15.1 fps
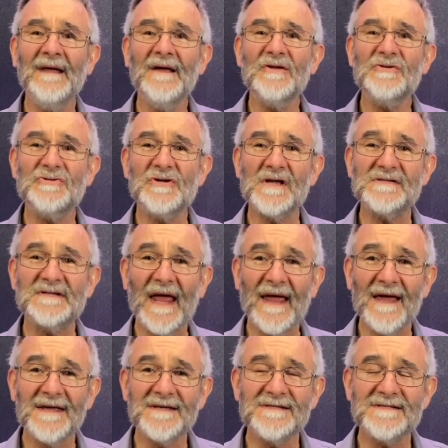Just
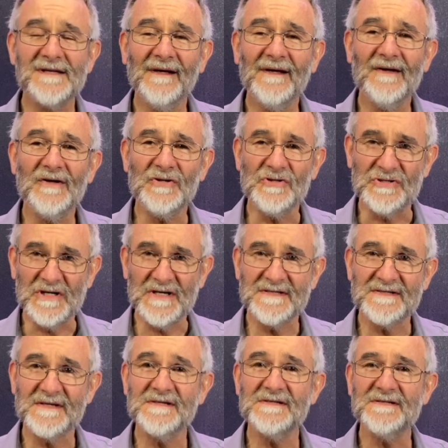as
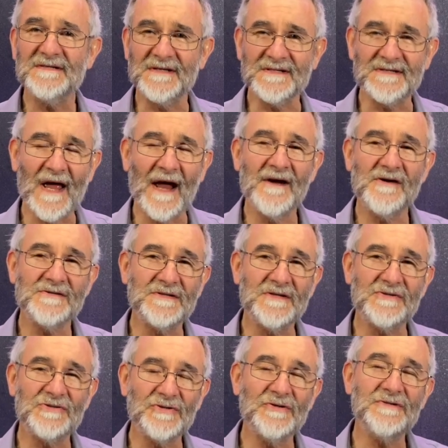Jesus desires the
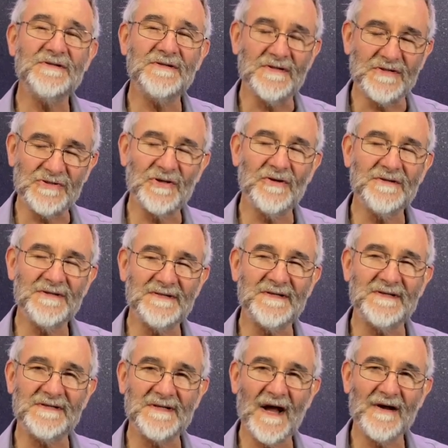church
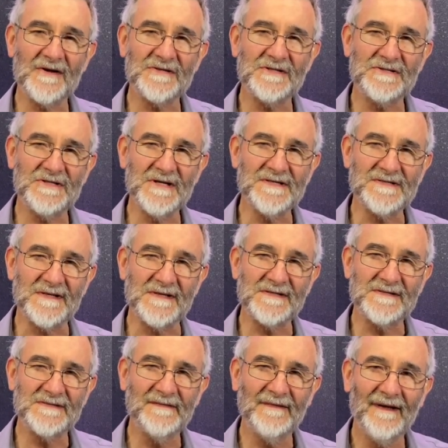desires Jesus.
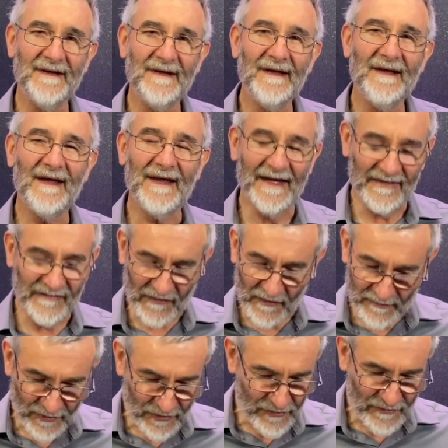It's a
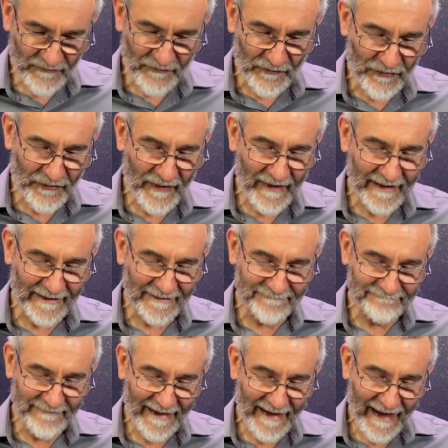beautiful thing.
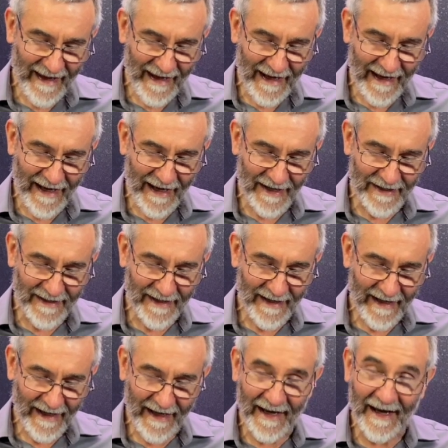
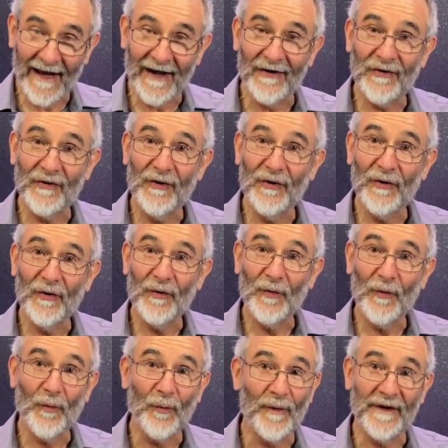And
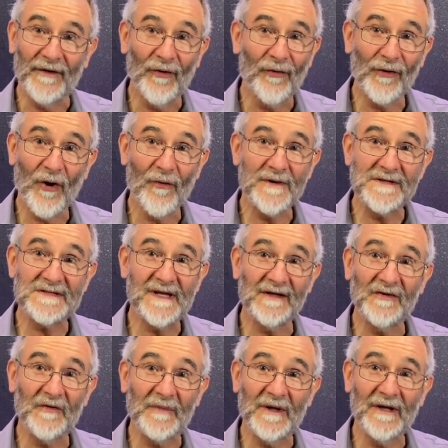we don't always get to
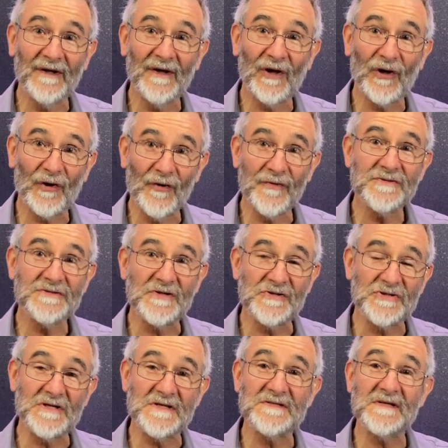be close to
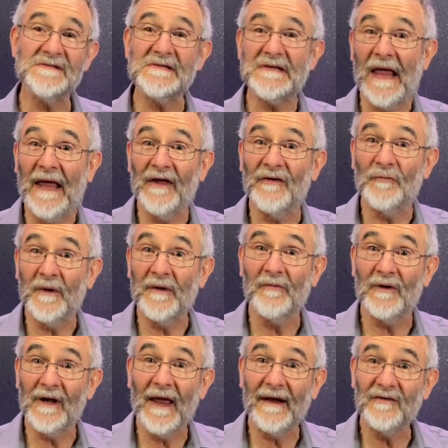Jesus as we would
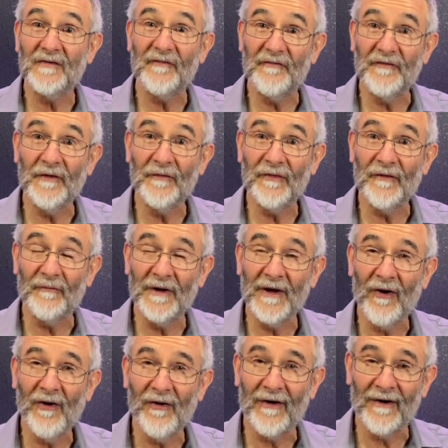like to feel that we
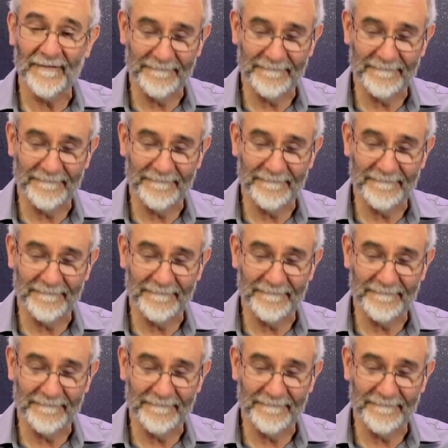are.